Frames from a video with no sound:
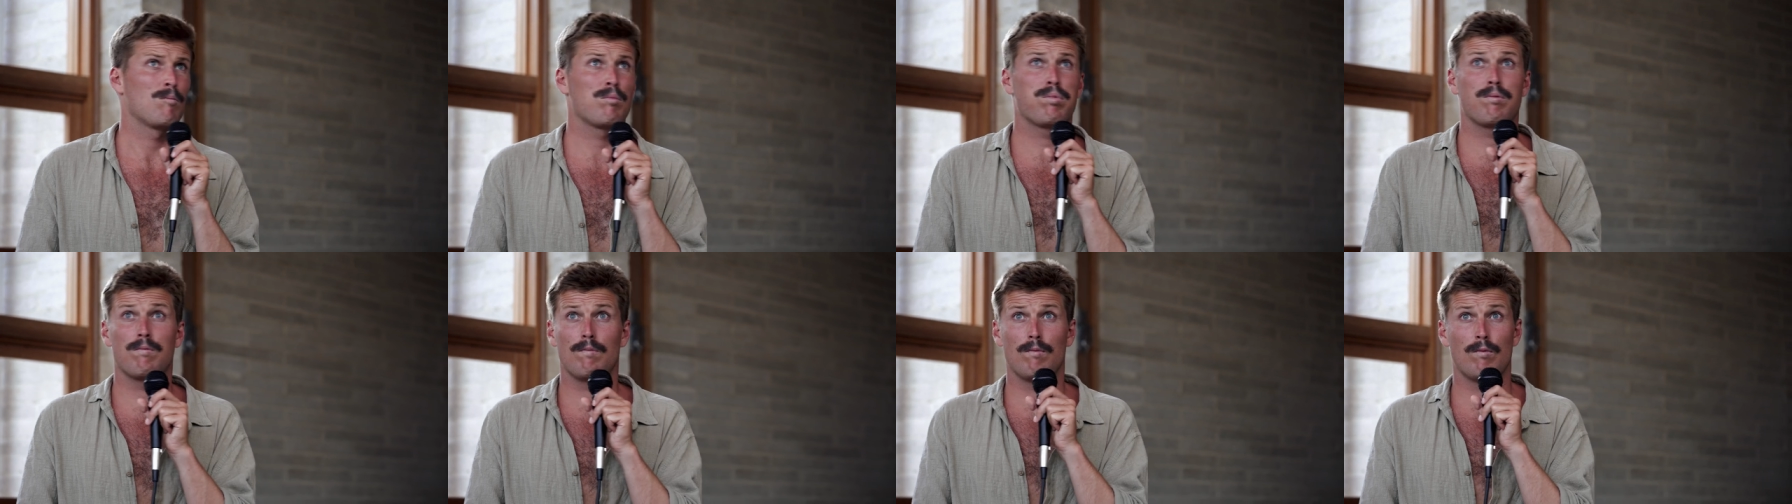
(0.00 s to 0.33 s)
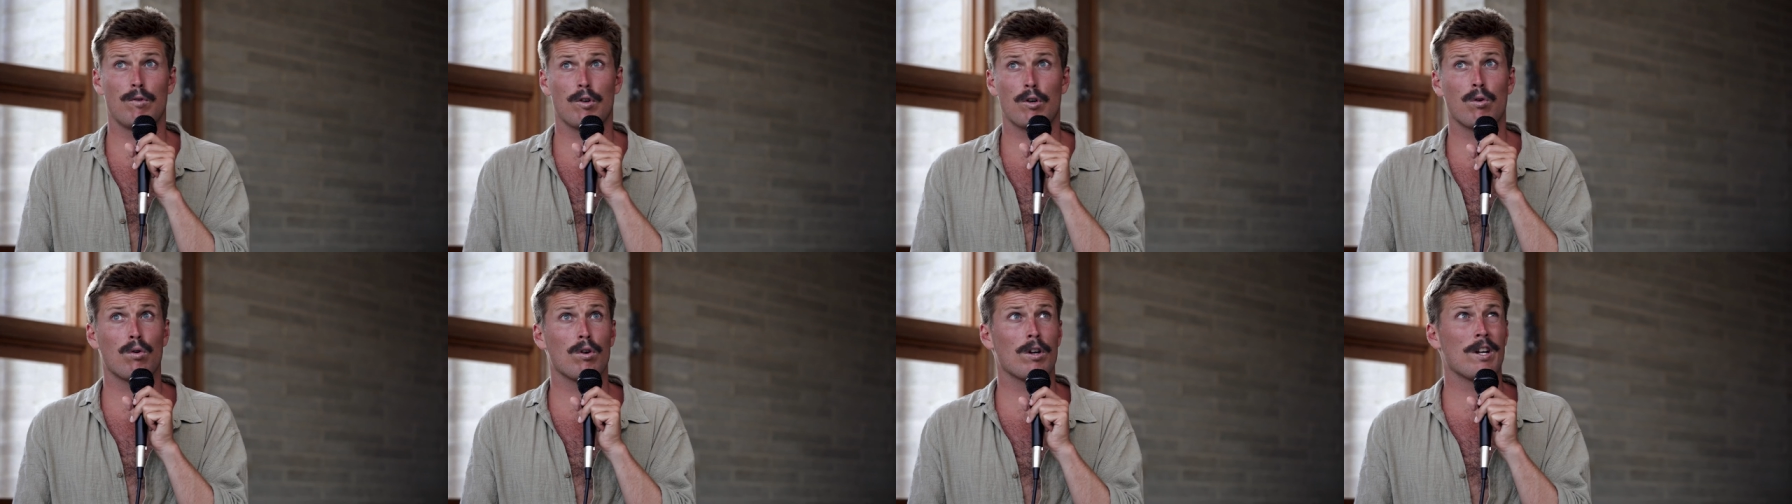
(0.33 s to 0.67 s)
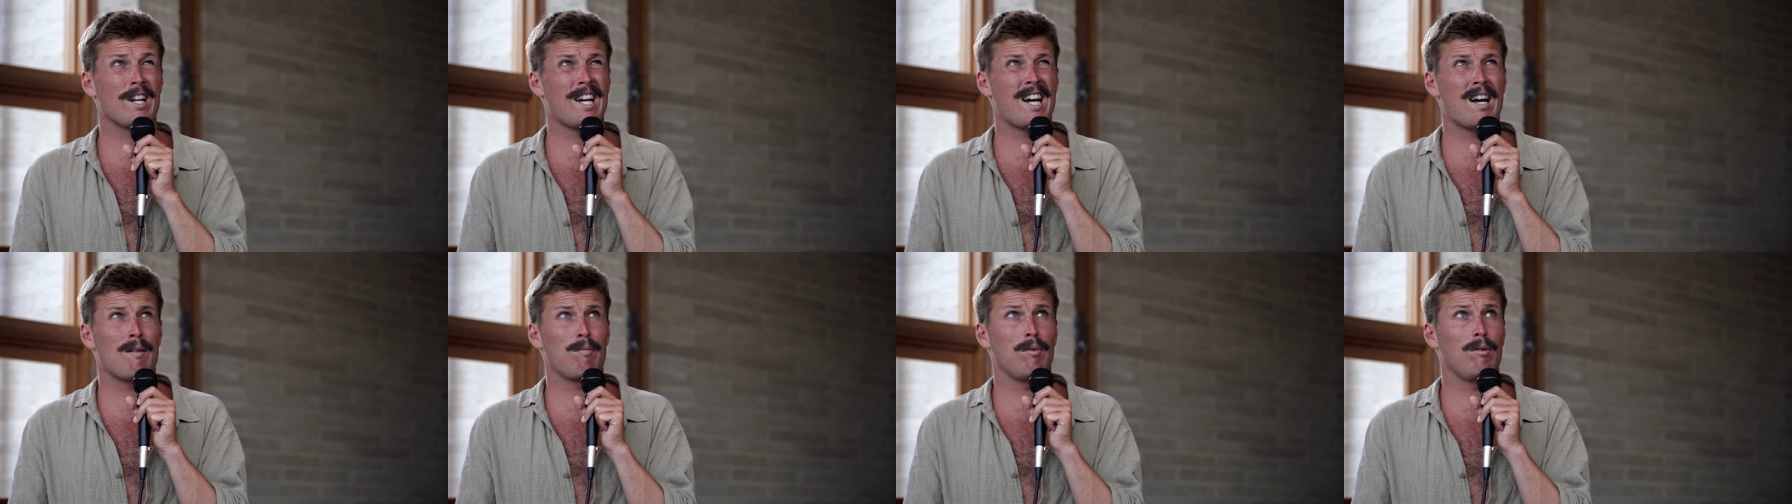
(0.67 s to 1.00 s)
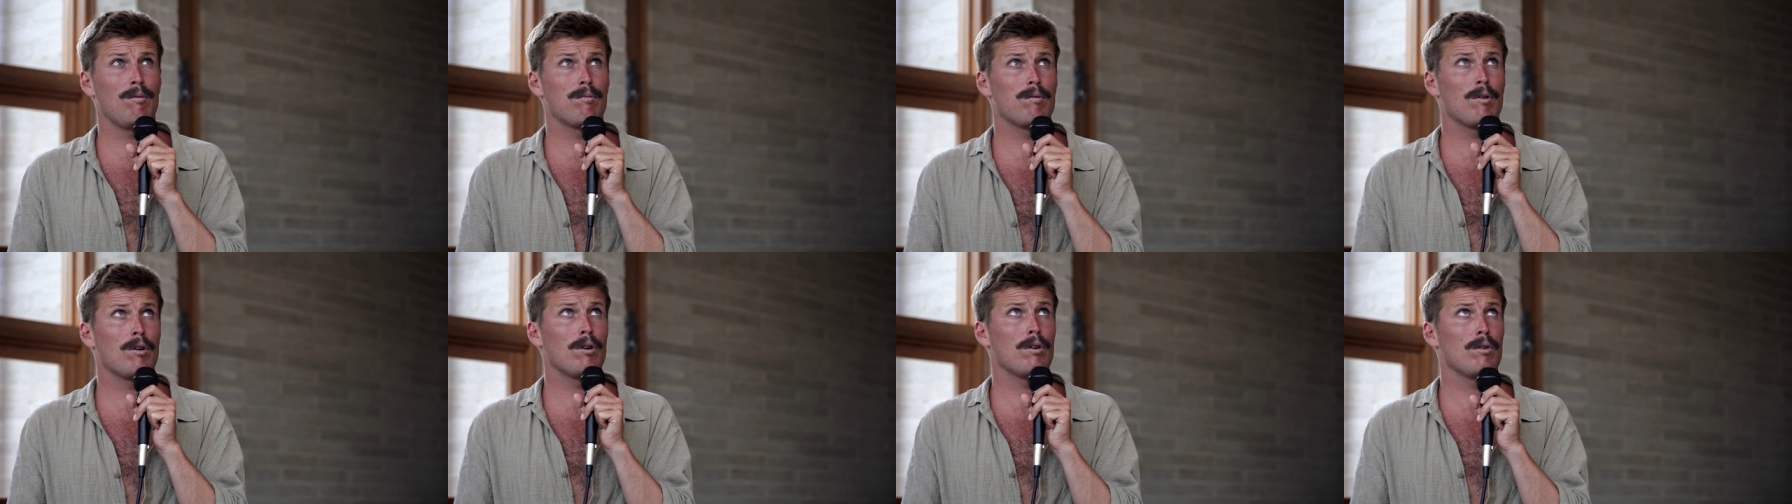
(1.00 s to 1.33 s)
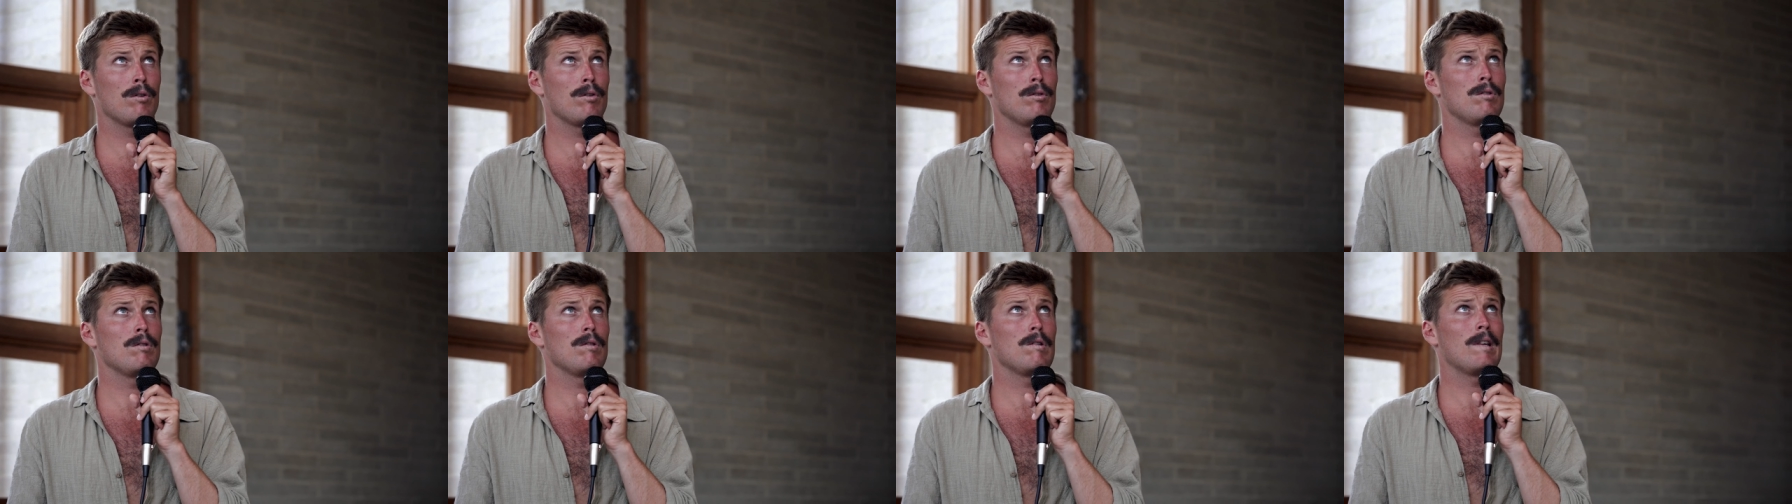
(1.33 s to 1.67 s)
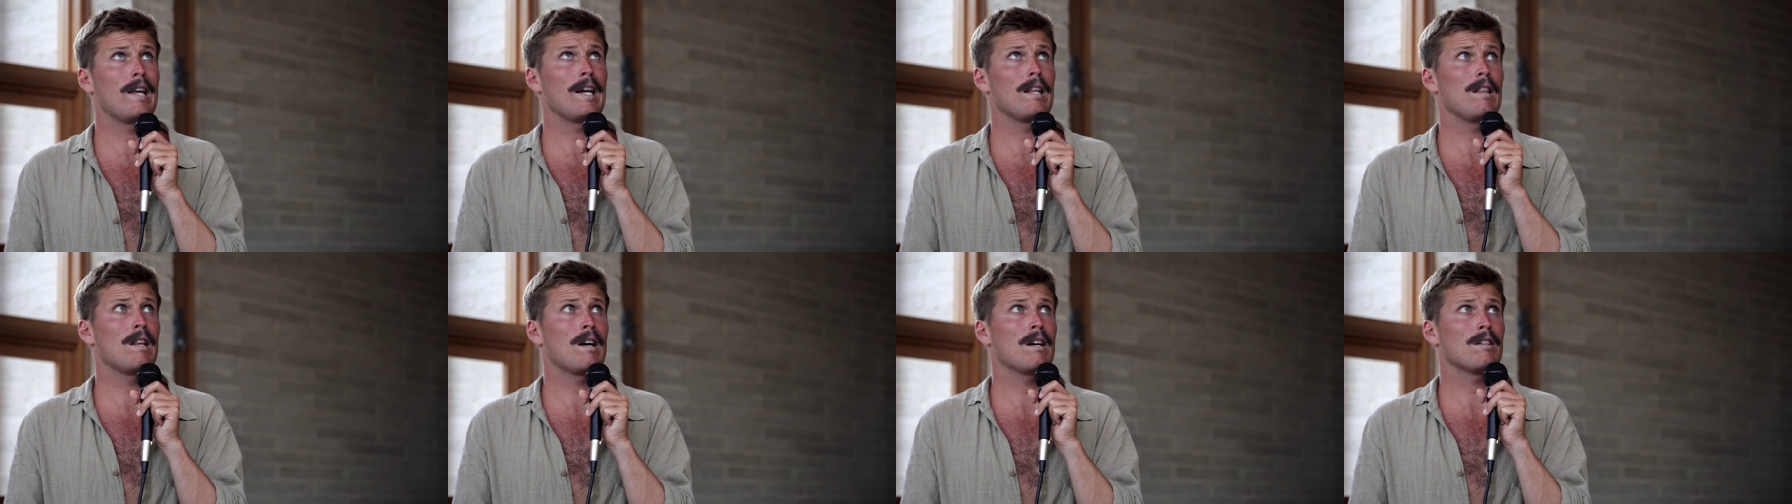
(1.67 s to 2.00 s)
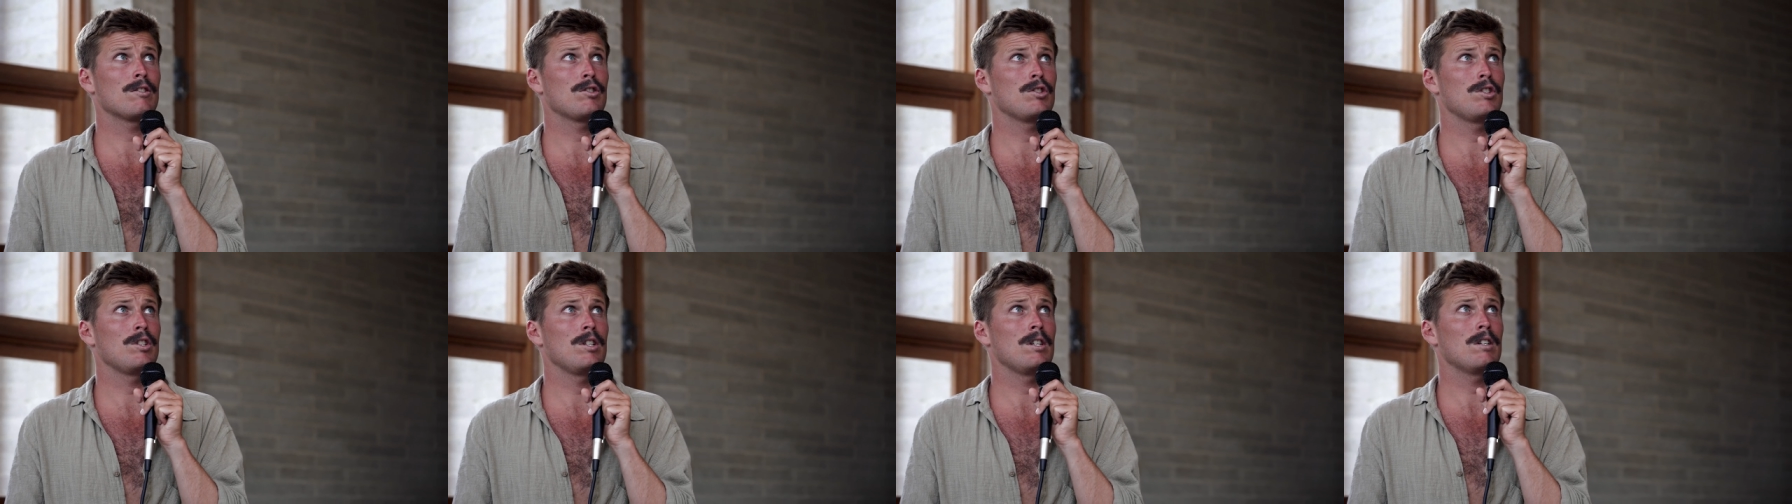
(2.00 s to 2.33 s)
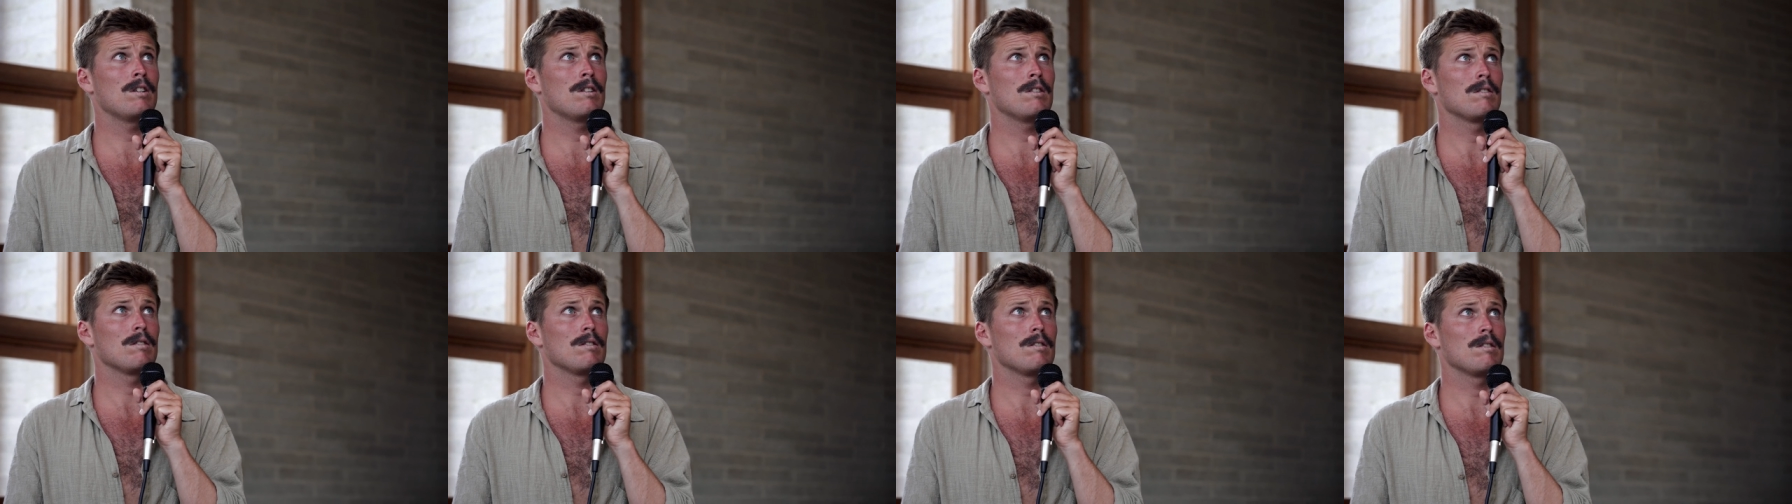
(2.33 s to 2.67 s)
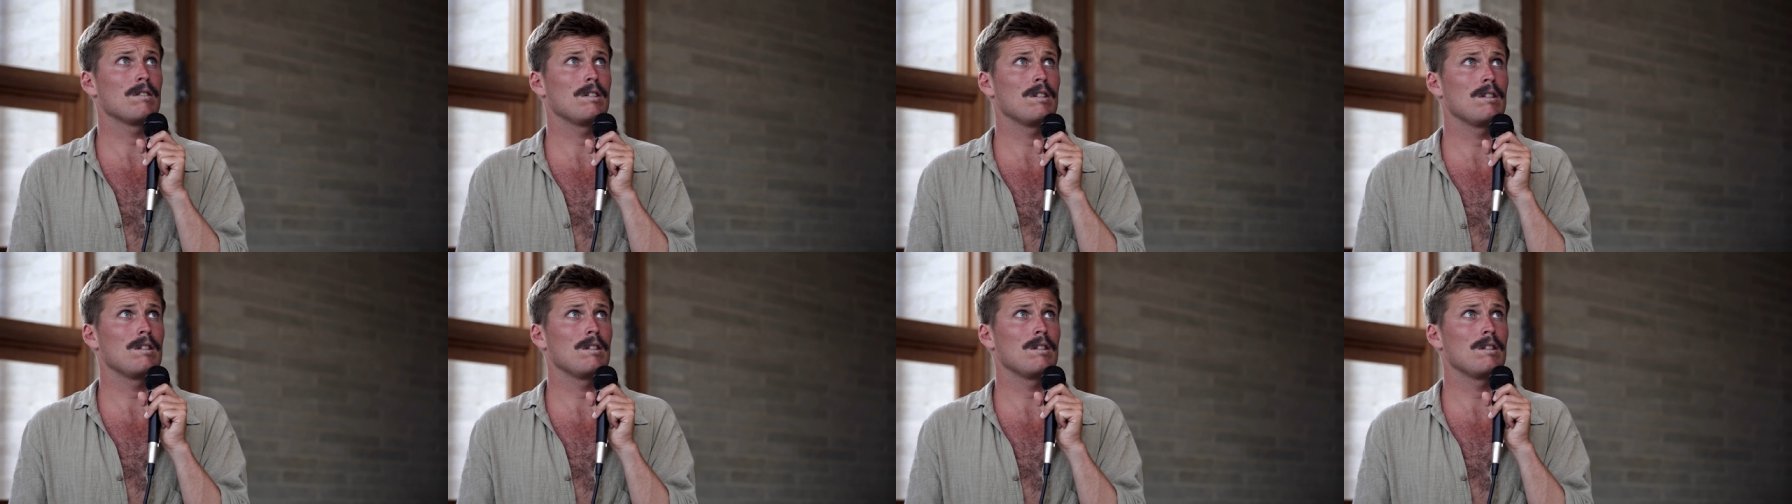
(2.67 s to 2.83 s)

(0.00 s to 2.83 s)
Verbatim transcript: Mm. Recorded at Abbey Road late last year